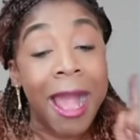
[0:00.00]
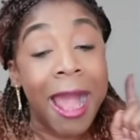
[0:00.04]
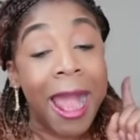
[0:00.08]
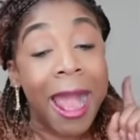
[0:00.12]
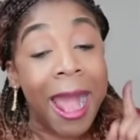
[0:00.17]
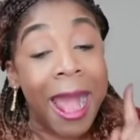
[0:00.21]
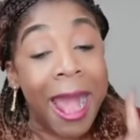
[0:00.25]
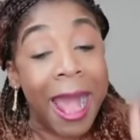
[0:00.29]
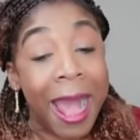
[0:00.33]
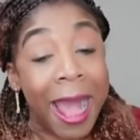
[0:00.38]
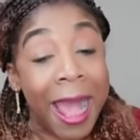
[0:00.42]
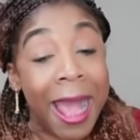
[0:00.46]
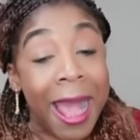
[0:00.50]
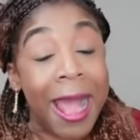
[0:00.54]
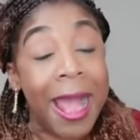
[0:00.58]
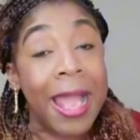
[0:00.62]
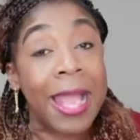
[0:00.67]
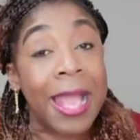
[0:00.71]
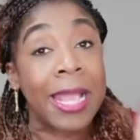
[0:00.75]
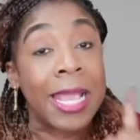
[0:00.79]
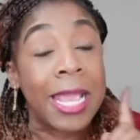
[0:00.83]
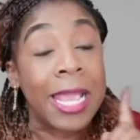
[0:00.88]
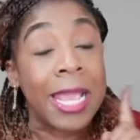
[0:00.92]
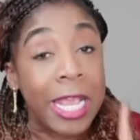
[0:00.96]

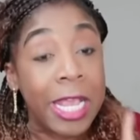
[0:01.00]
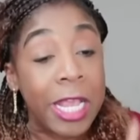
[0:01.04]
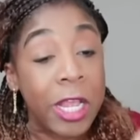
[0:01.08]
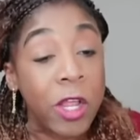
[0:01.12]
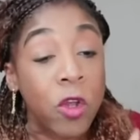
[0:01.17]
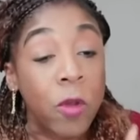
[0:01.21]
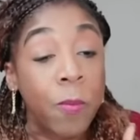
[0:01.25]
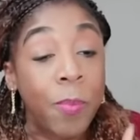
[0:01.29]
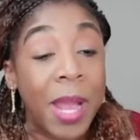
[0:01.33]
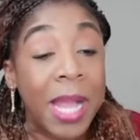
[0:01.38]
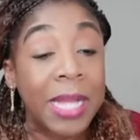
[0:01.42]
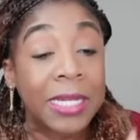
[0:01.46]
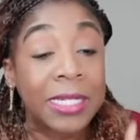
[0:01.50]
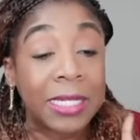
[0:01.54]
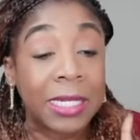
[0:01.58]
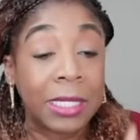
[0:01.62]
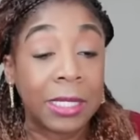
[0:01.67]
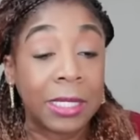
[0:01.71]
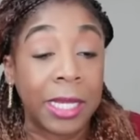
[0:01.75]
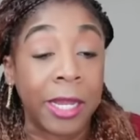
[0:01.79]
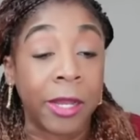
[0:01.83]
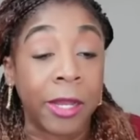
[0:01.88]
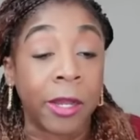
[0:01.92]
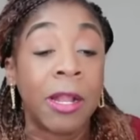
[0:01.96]
I hereby
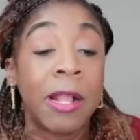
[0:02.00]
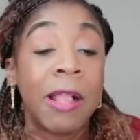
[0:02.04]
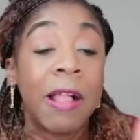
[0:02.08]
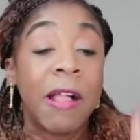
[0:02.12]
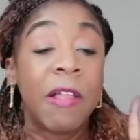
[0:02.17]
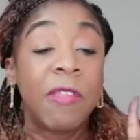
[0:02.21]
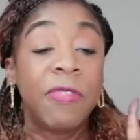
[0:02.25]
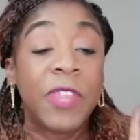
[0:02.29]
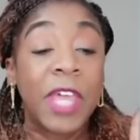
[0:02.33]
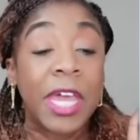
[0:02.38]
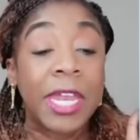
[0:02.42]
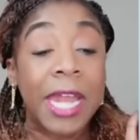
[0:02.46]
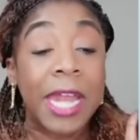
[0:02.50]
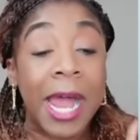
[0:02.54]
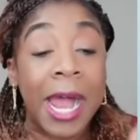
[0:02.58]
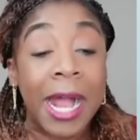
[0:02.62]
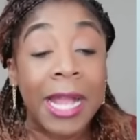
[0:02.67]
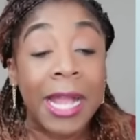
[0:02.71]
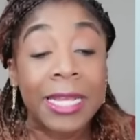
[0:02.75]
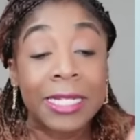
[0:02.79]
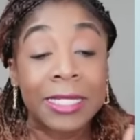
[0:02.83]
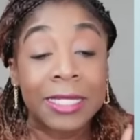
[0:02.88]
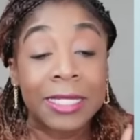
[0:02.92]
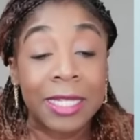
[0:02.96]
declare that I
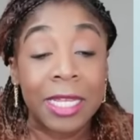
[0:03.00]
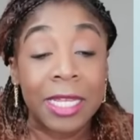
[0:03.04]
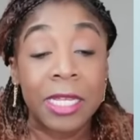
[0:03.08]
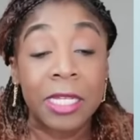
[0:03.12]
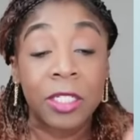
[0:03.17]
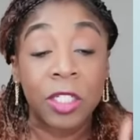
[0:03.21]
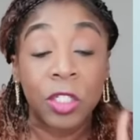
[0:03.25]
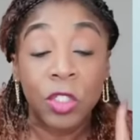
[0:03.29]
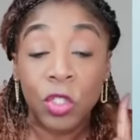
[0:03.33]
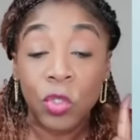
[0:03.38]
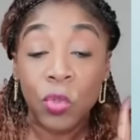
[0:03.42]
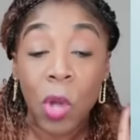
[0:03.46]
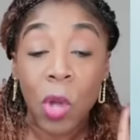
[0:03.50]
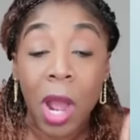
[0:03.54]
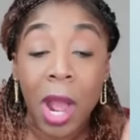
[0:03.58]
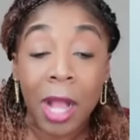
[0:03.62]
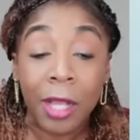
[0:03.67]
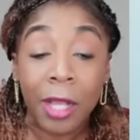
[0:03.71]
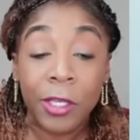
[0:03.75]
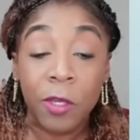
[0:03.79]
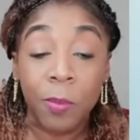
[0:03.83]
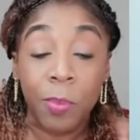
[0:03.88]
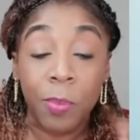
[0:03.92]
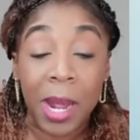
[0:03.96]
intend to
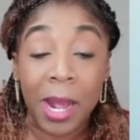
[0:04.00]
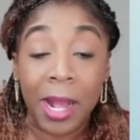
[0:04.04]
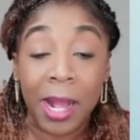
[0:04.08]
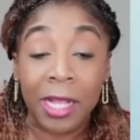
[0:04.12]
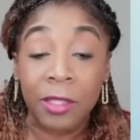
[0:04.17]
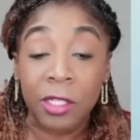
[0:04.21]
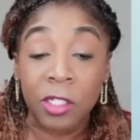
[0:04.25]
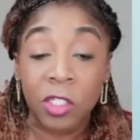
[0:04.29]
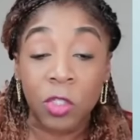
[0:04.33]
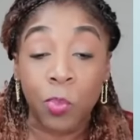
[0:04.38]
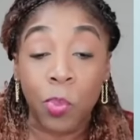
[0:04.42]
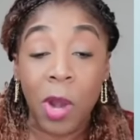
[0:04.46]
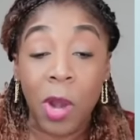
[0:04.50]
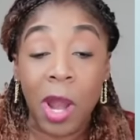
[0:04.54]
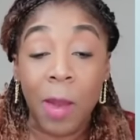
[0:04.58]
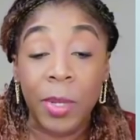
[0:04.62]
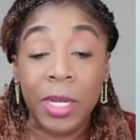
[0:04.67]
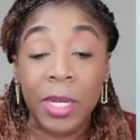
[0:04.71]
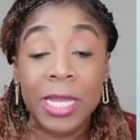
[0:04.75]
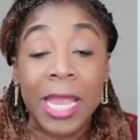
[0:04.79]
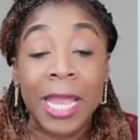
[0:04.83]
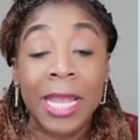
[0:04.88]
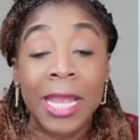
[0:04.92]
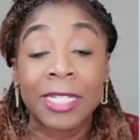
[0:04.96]
occupy this
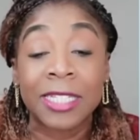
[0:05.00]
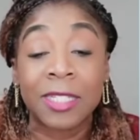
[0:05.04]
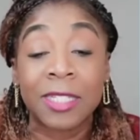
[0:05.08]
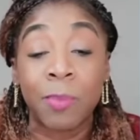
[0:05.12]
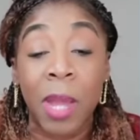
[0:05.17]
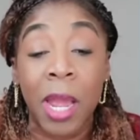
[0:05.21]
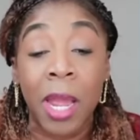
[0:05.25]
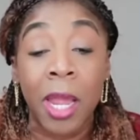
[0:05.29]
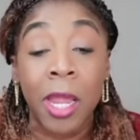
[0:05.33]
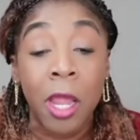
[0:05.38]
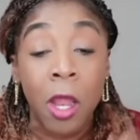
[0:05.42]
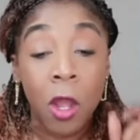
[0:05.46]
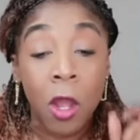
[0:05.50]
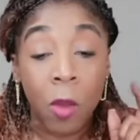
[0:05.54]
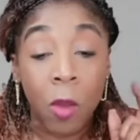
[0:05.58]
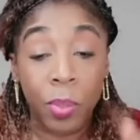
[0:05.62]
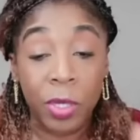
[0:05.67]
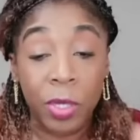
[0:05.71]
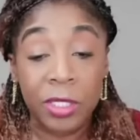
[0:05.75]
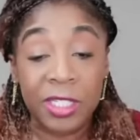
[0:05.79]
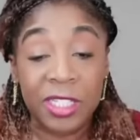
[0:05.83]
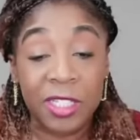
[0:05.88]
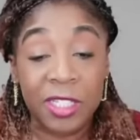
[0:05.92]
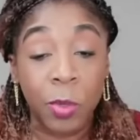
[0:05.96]
property as my
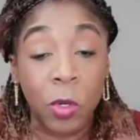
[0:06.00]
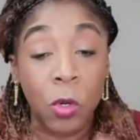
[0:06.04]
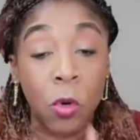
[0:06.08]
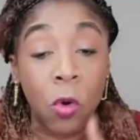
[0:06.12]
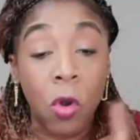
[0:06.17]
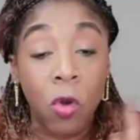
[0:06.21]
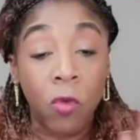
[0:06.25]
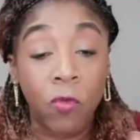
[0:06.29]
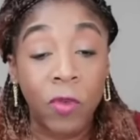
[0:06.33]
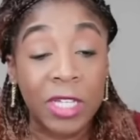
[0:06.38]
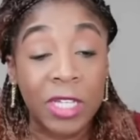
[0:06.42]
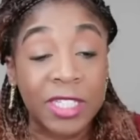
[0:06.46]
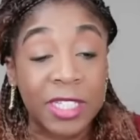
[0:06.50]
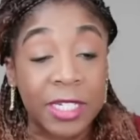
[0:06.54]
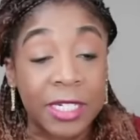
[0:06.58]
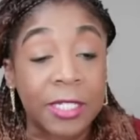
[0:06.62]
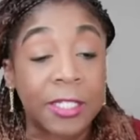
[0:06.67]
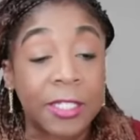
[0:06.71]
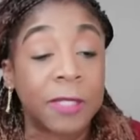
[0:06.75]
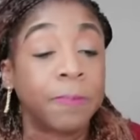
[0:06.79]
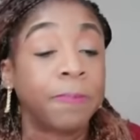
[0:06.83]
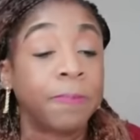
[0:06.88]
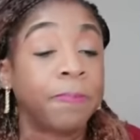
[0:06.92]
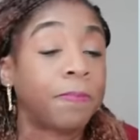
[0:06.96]
principal
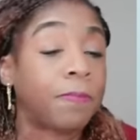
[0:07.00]
residence.